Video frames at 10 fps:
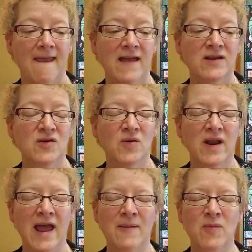In your
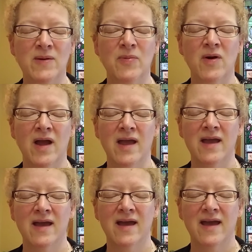name we
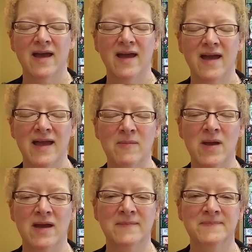pray.
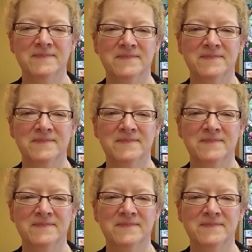Amen.